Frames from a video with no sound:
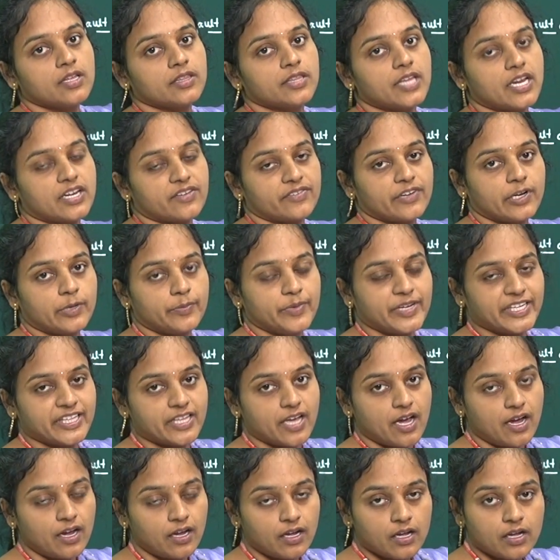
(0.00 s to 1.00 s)
that will be
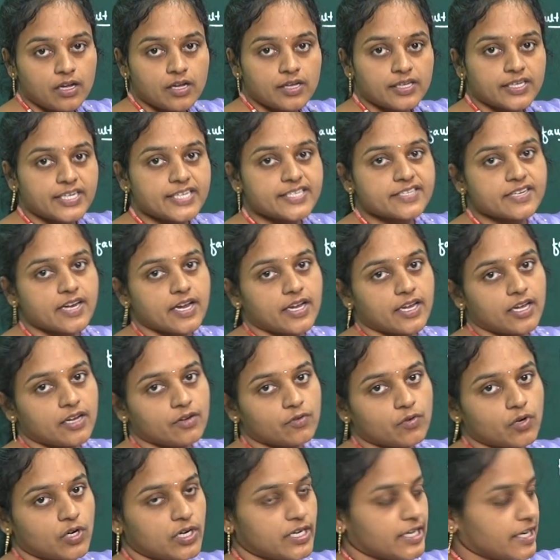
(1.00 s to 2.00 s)
the restriking
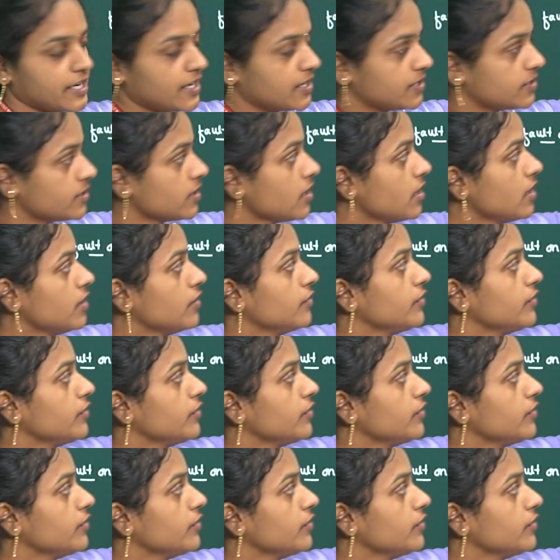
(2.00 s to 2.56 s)
voltage